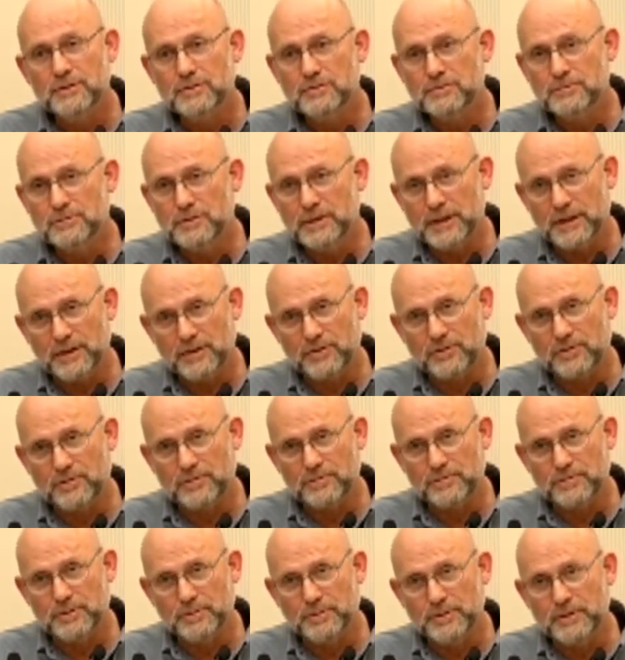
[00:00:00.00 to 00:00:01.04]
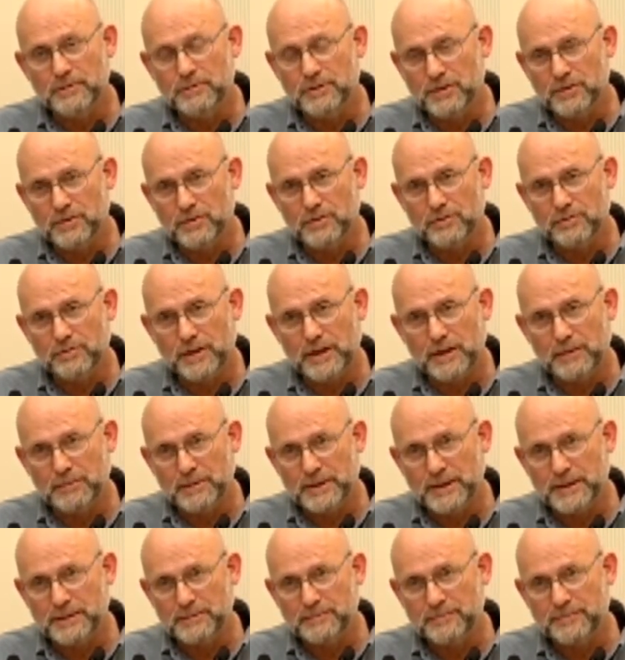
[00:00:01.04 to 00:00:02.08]
race from the original
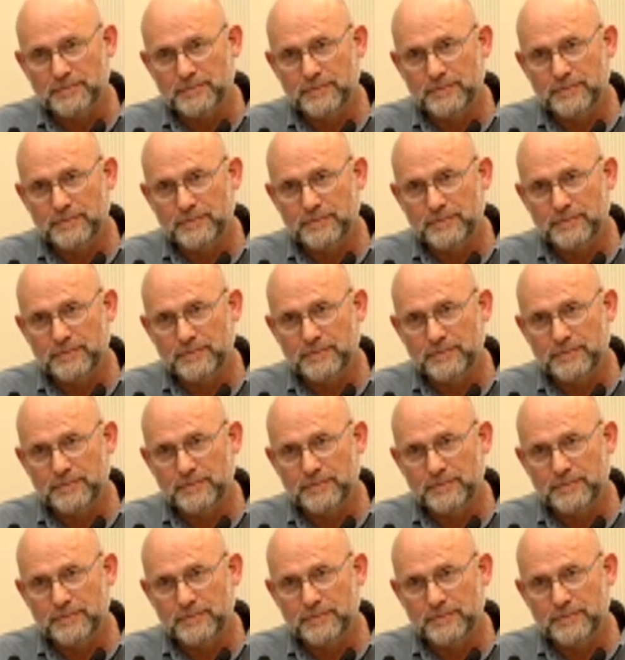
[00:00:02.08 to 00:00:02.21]
family.